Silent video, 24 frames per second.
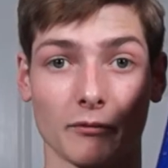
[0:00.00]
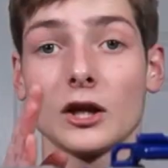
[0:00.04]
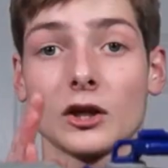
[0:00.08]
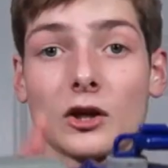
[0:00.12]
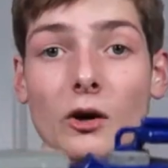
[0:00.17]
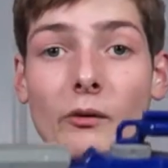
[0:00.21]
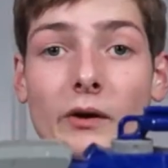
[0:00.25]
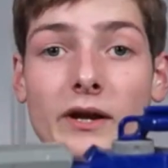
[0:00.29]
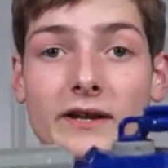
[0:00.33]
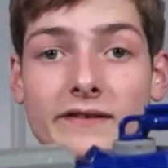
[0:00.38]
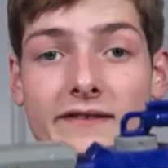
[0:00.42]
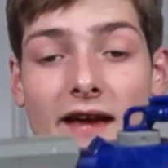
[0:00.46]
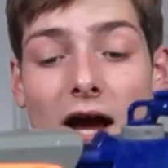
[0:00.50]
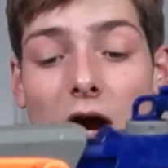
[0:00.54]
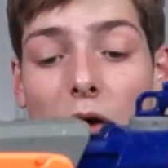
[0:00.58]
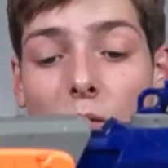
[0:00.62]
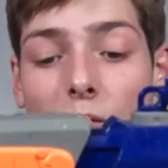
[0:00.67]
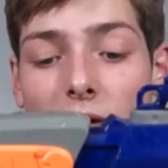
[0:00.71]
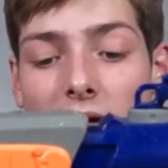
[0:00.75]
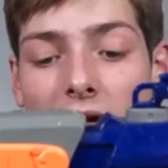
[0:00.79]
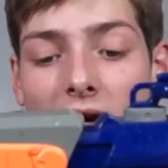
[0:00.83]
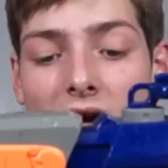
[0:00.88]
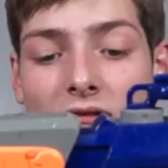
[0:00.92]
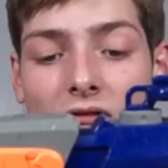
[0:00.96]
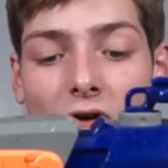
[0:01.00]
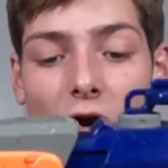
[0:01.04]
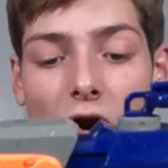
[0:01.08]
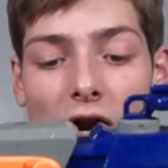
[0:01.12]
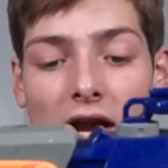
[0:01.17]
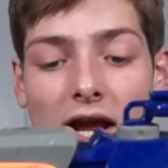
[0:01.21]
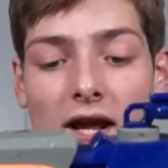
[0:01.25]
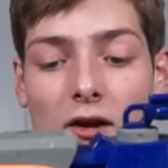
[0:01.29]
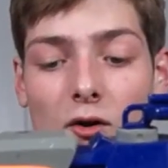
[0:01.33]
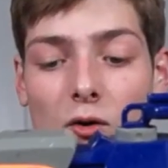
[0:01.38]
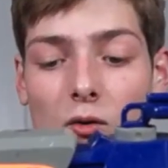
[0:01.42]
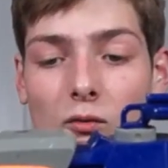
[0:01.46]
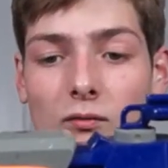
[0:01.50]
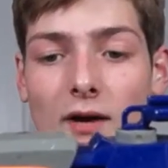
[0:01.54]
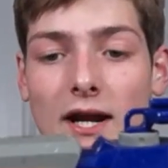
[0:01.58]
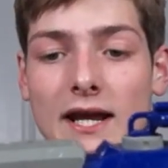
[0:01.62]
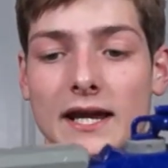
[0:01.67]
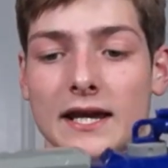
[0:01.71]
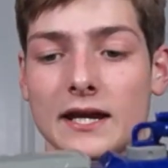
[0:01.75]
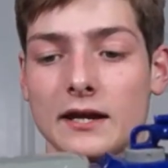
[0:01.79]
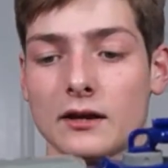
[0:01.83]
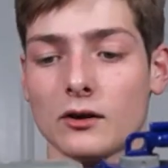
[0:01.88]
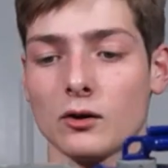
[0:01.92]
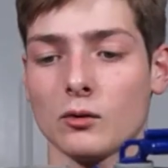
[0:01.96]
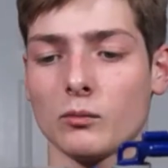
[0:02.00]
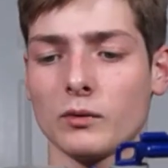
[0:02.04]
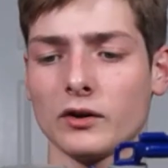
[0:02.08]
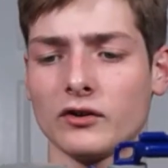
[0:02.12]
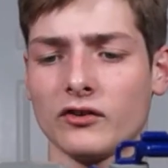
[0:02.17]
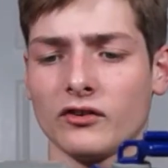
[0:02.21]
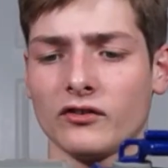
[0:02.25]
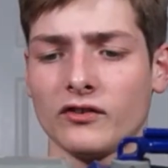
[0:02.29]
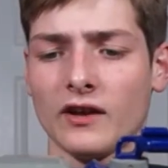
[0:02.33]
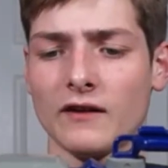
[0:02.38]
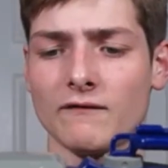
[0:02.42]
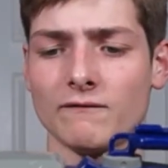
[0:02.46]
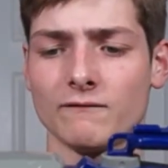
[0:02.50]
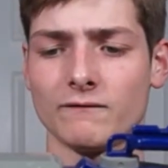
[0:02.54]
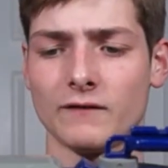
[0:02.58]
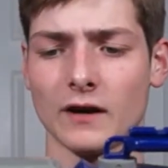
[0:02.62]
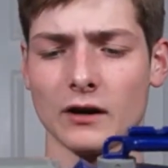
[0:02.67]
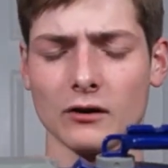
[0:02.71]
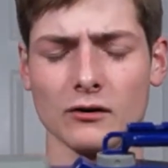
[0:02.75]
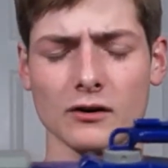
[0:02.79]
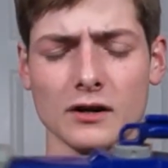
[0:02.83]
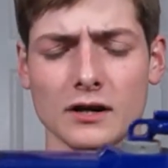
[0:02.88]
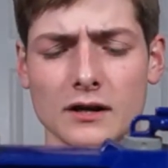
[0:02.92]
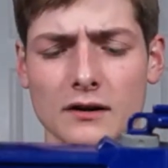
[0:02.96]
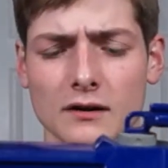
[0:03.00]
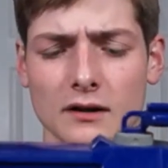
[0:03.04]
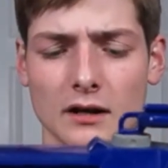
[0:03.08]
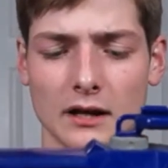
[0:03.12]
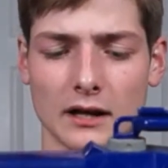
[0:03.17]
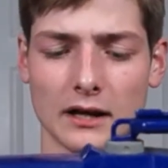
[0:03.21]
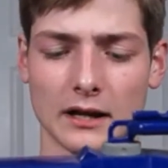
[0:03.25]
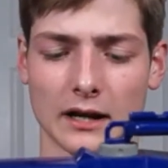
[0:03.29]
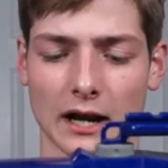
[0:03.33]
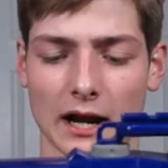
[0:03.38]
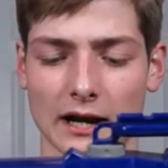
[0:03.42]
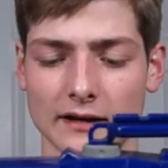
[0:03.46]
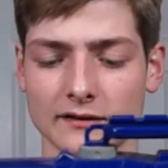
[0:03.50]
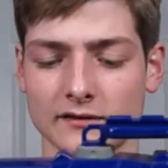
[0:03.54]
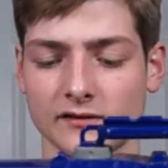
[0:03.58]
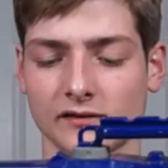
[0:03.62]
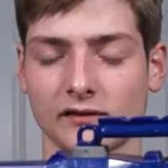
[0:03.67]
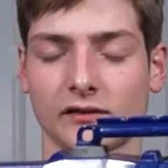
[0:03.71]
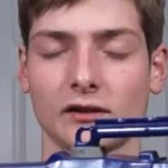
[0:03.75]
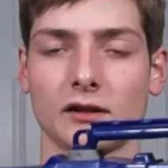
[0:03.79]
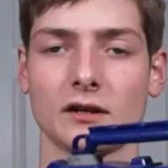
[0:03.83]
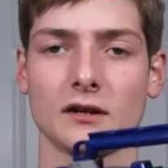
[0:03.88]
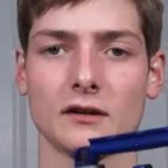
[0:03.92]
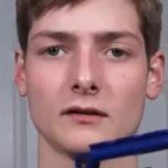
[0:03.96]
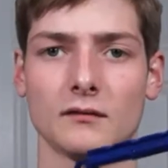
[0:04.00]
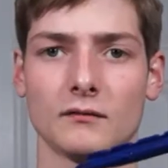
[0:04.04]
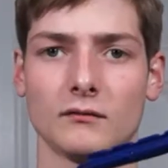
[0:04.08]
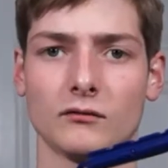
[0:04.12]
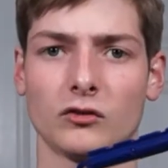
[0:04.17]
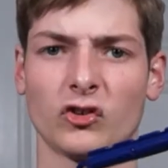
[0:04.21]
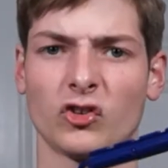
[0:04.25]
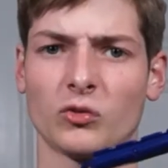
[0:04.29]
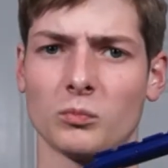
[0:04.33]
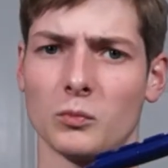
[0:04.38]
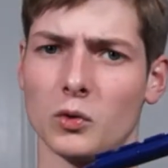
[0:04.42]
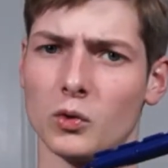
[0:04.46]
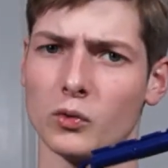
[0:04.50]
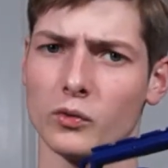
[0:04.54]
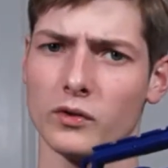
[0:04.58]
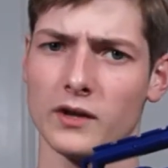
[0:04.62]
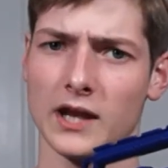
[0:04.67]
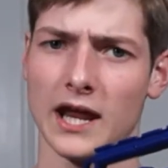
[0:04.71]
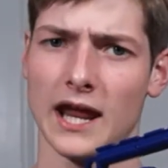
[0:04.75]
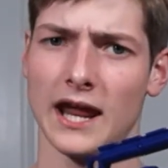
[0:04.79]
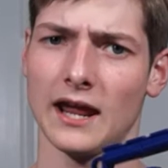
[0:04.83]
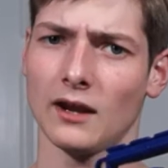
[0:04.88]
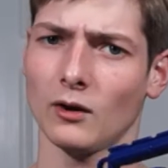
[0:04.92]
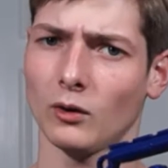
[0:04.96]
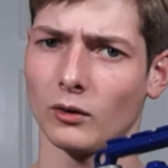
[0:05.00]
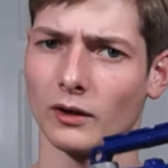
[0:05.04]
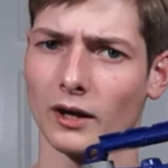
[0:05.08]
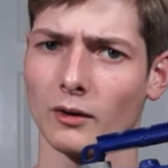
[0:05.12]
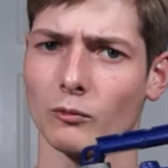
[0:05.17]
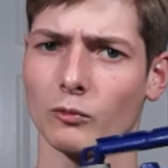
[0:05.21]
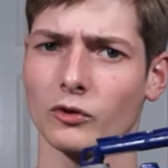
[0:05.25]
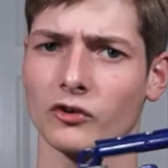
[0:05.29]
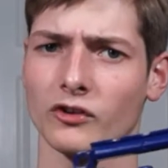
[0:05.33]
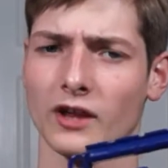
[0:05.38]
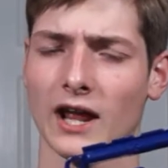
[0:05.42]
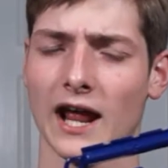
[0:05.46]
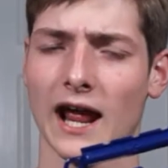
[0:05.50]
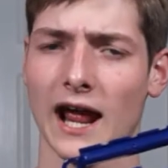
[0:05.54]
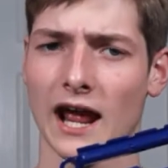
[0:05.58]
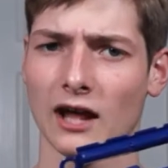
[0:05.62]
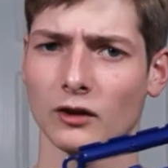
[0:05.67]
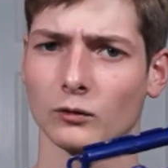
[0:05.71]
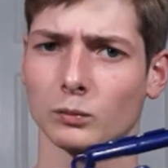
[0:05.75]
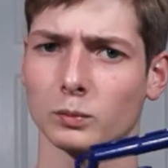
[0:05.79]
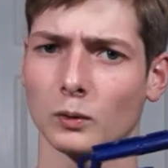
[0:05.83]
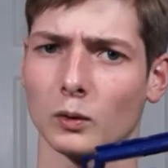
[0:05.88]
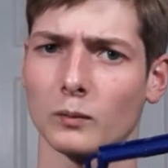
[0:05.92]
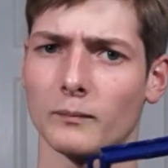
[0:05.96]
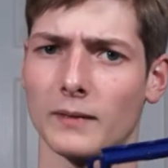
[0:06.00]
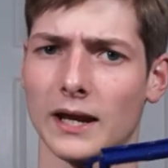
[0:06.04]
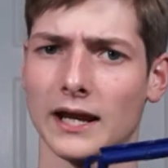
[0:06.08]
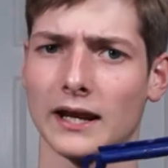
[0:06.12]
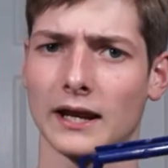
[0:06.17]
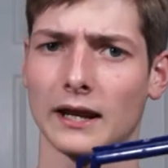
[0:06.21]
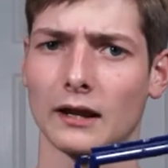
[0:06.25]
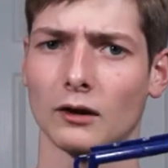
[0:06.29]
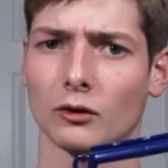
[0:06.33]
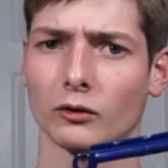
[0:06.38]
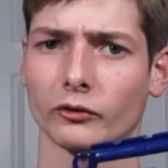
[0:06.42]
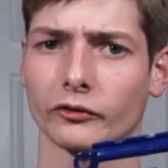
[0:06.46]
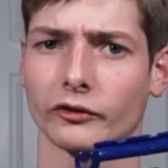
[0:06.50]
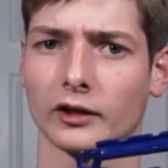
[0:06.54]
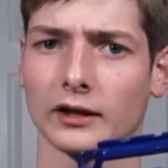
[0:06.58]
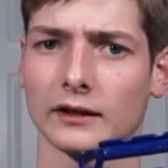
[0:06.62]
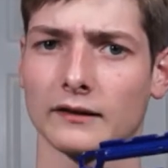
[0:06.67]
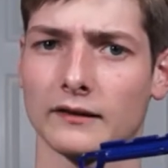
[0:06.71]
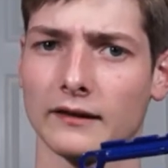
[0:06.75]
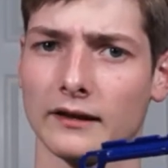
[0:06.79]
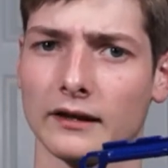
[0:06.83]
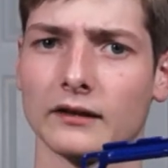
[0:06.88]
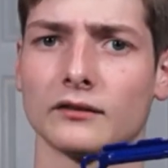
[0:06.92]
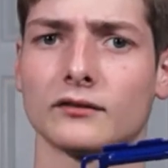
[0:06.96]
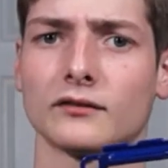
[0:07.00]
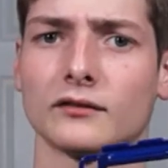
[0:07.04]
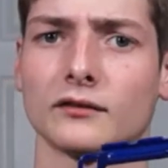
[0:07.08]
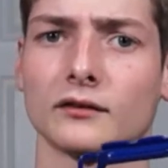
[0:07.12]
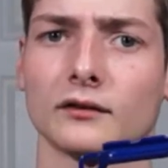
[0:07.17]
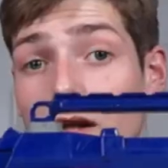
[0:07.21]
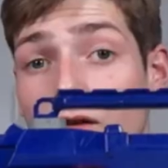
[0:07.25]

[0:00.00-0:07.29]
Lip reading: Going down, we have our handle right here, which is a very nicely smoothed handle. I wish that Hasbro made handles like this.